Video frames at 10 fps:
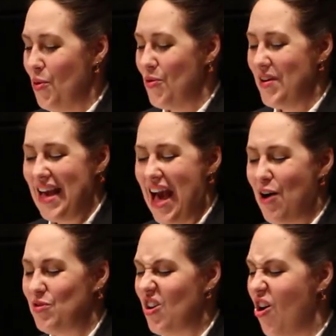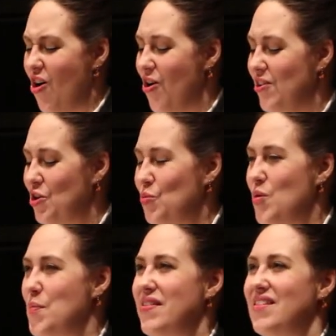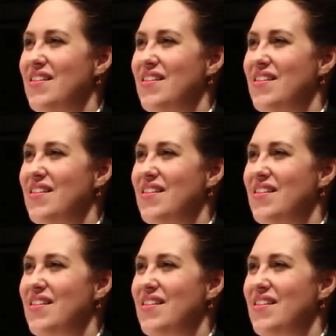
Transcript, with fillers: pouring out all her woman's